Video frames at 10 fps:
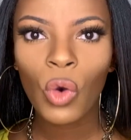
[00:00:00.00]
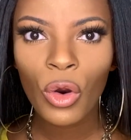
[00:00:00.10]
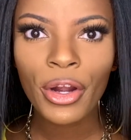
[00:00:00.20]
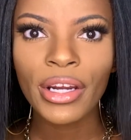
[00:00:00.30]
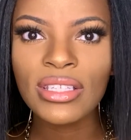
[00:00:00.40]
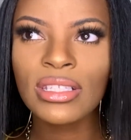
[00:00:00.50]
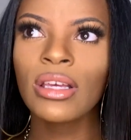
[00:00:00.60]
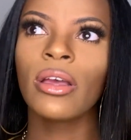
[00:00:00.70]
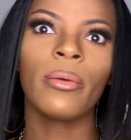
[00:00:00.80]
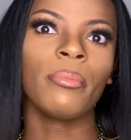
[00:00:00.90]
course,
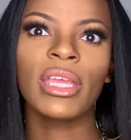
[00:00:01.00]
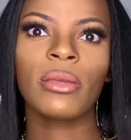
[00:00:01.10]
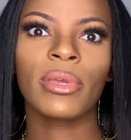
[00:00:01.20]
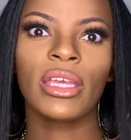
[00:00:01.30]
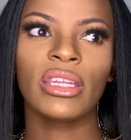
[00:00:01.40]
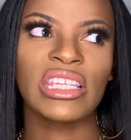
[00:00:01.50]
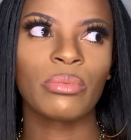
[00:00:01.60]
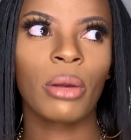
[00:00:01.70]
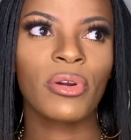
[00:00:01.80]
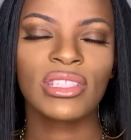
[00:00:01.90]
me being the
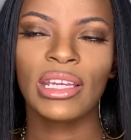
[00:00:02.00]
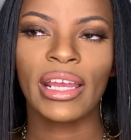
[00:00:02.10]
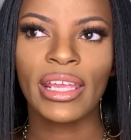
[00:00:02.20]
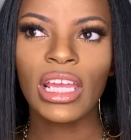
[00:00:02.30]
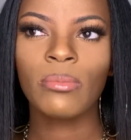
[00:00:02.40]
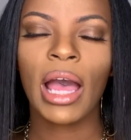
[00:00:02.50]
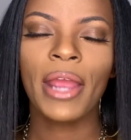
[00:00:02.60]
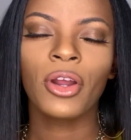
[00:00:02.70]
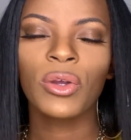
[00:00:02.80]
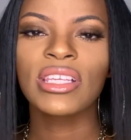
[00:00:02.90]
smart person I am, I
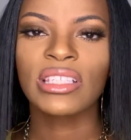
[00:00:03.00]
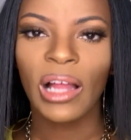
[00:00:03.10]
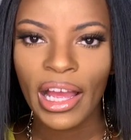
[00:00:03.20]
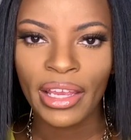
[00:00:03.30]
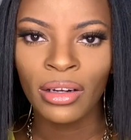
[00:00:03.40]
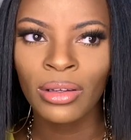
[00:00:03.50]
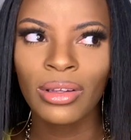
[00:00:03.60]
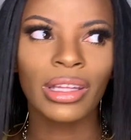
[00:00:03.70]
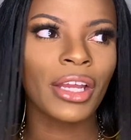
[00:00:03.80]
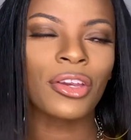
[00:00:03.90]
know he's lying.
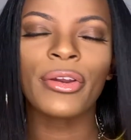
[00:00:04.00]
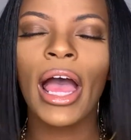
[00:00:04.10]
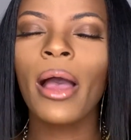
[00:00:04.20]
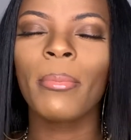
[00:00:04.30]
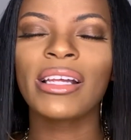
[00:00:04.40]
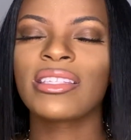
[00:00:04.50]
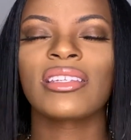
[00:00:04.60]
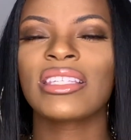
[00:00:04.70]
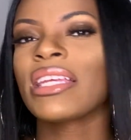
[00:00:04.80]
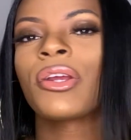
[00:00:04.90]
Like, you're not about to
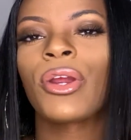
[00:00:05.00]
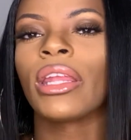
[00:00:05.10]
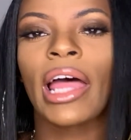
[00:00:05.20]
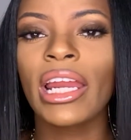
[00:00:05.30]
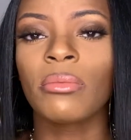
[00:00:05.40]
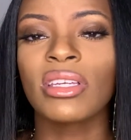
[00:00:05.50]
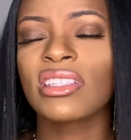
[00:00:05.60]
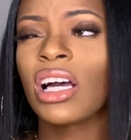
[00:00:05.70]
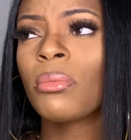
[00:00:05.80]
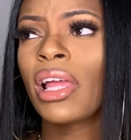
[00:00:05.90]
sit here and lie to me.
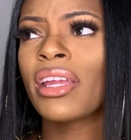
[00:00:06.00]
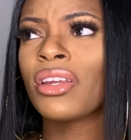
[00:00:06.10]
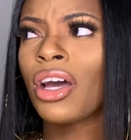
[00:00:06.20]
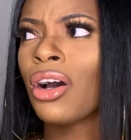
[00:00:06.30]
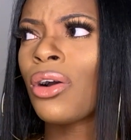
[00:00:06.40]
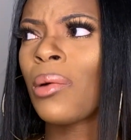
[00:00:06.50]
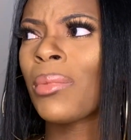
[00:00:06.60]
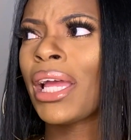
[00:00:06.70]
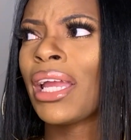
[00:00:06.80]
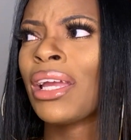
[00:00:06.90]
So I'm like, no. I'm
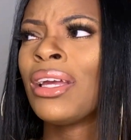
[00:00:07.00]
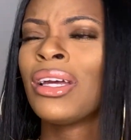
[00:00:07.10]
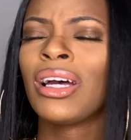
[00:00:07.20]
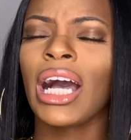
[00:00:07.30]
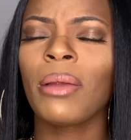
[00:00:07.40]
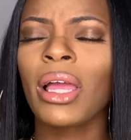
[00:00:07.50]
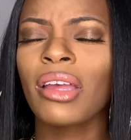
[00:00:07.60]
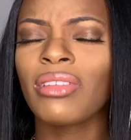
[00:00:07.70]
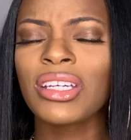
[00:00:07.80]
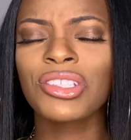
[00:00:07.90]
like,
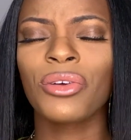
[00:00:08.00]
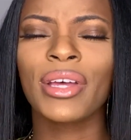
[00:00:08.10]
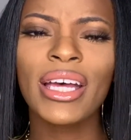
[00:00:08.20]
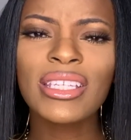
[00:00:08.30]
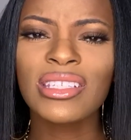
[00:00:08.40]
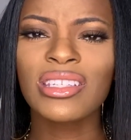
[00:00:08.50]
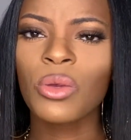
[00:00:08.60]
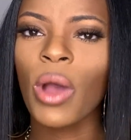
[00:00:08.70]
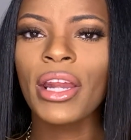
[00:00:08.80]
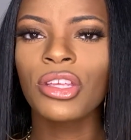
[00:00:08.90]
if that's your cousins,
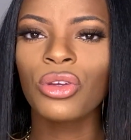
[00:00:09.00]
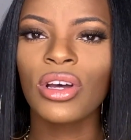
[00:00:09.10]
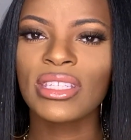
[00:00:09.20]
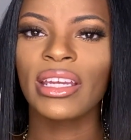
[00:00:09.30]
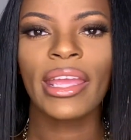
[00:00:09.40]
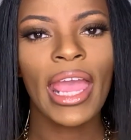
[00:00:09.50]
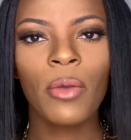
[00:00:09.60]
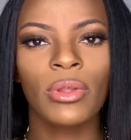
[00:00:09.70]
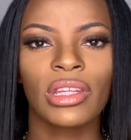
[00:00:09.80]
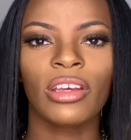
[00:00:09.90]
why didn't you go to the game
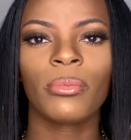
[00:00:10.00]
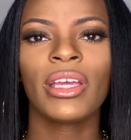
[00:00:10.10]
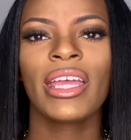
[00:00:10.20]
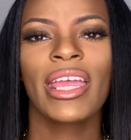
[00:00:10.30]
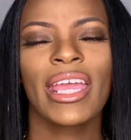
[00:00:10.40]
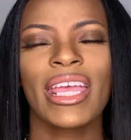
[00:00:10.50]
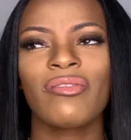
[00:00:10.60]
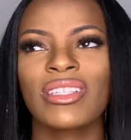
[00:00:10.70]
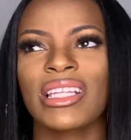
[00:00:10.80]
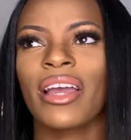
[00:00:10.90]
with them? He
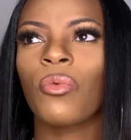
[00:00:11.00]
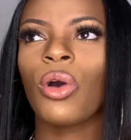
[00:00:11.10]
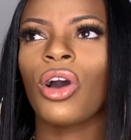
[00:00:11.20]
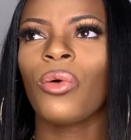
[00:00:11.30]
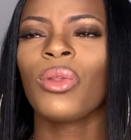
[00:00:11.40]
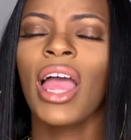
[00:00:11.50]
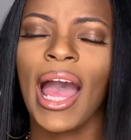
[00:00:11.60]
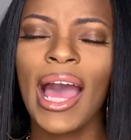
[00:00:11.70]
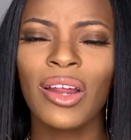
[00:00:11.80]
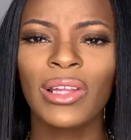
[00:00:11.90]
was like, well,
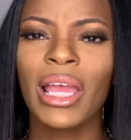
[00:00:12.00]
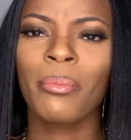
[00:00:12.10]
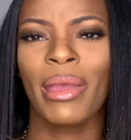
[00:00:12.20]
I don't like